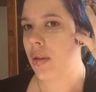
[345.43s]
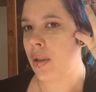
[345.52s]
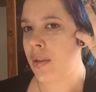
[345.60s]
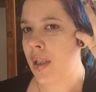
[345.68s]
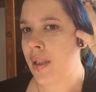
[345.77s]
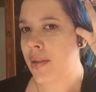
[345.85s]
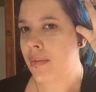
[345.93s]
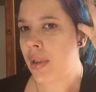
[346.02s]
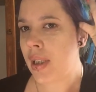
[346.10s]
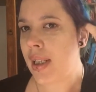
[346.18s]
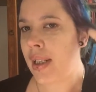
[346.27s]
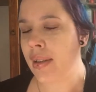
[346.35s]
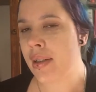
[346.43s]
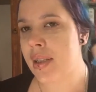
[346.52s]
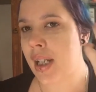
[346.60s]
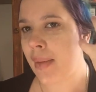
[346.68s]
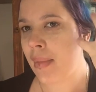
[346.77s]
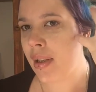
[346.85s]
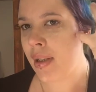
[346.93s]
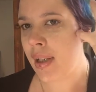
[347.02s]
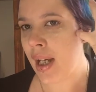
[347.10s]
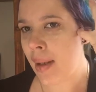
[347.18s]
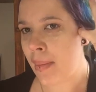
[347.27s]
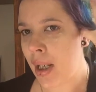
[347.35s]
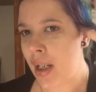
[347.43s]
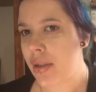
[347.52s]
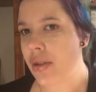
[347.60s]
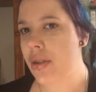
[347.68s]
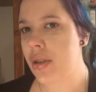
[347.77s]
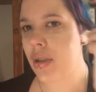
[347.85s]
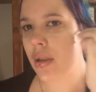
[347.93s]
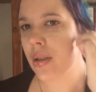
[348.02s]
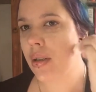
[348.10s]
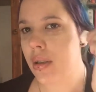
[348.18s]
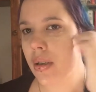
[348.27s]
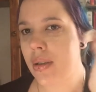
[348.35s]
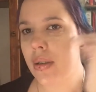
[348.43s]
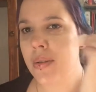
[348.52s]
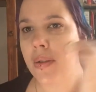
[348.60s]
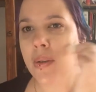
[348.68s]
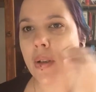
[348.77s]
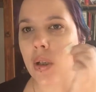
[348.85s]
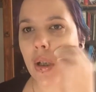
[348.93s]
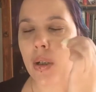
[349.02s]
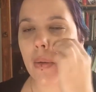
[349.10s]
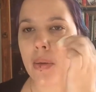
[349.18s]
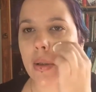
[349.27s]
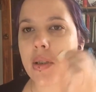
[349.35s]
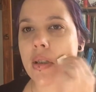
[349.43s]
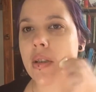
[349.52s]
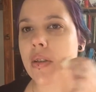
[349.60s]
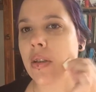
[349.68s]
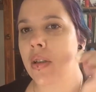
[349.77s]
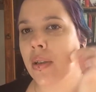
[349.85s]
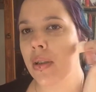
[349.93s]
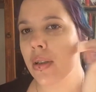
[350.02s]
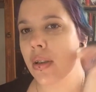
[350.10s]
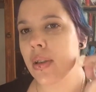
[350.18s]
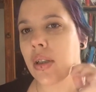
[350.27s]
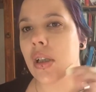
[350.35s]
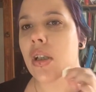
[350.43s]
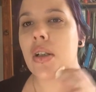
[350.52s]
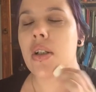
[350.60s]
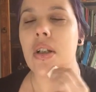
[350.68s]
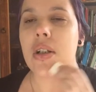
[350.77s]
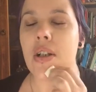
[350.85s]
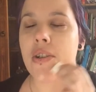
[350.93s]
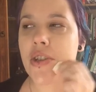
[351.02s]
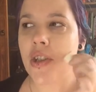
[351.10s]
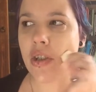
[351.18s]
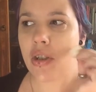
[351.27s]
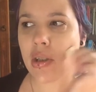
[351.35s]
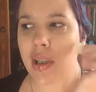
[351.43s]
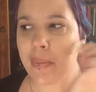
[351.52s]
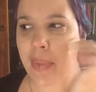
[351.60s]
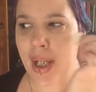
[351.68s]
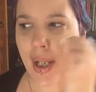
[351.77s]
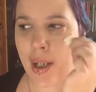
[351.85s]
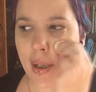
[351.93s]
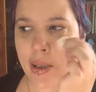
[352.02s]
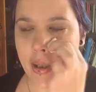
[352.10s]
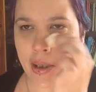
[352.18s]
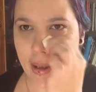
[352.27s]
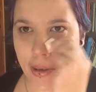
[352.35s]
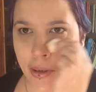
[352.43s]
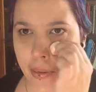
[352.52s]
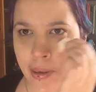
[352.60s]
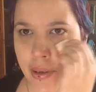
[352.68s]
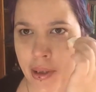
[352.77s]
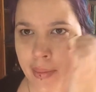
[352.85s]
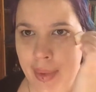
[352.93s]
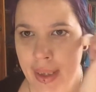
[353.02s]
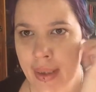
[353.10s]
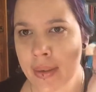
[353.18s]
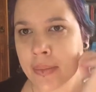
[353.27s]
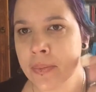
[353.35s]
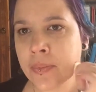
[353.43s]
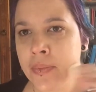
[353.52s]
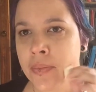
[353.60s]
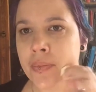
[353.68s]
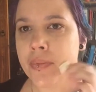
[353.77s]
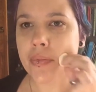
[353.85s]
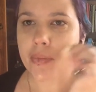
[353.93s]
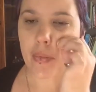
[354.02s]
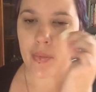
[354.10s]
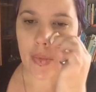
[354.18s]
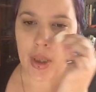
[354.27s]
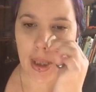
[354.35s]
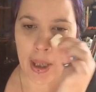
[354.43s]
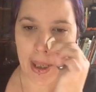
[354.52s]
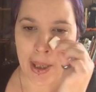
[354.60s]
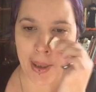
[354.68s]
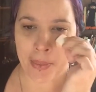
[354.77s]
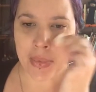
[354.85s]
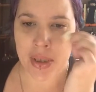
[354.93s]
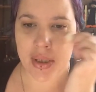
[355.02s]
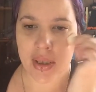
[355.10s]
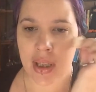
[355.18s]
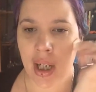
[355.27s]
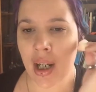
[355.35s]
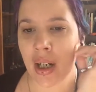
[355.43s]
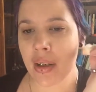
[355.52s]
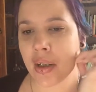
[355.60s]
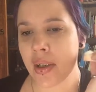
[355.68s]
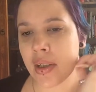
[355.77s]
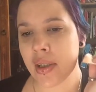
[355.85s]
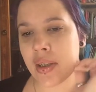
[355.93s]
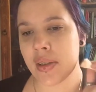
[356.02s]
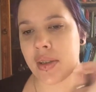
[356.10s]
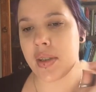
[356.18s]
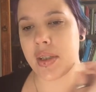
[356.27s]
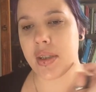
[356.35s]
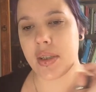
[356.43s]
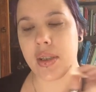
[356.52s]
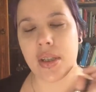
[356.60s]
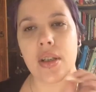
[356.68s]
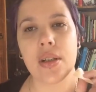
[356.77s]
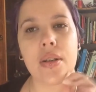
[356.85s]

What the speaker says: It doesn't really irritate me that much, which is good. It's usually powders that do it to me. Mascaras,